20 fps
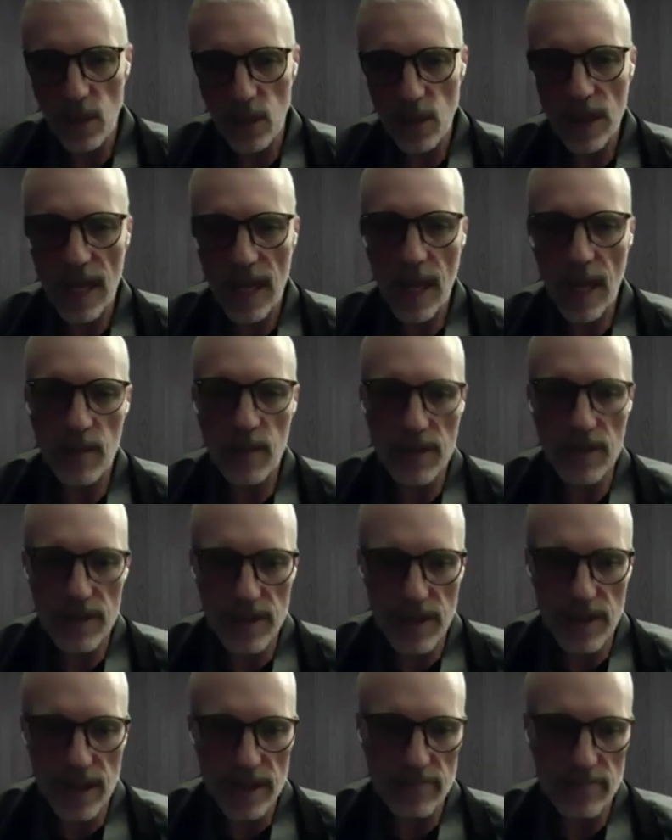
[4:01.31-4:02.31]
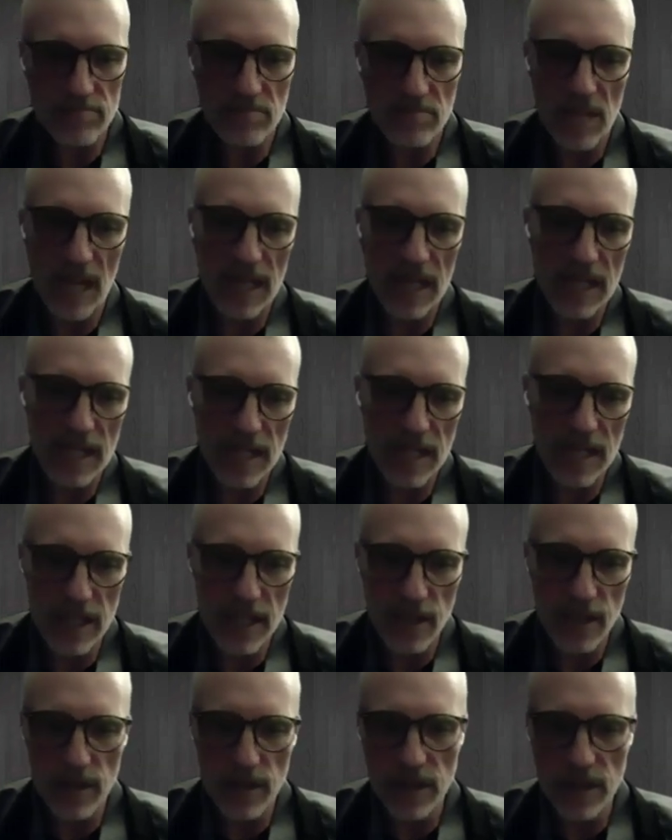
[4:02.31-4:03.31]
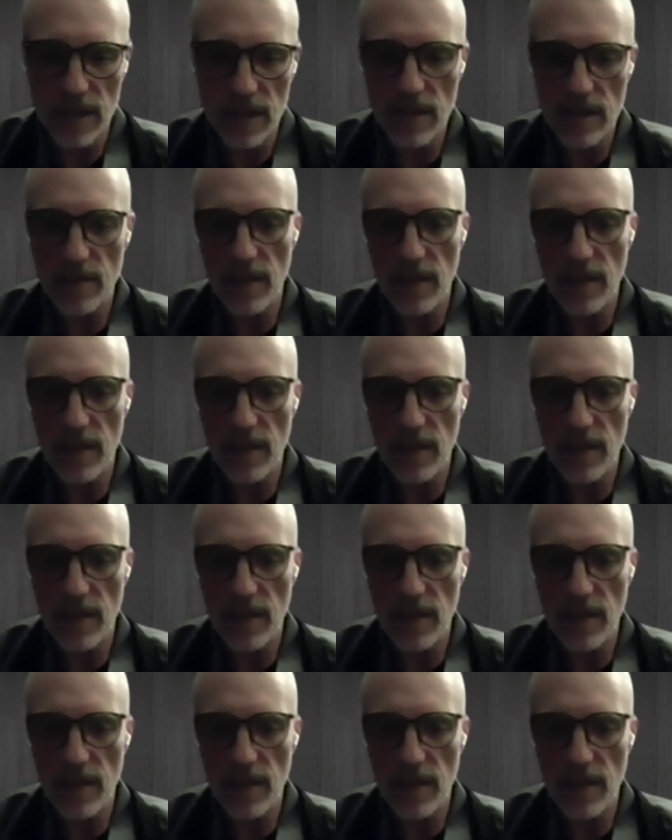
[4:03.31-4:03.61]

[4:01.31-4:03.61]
What happens then? I get angry,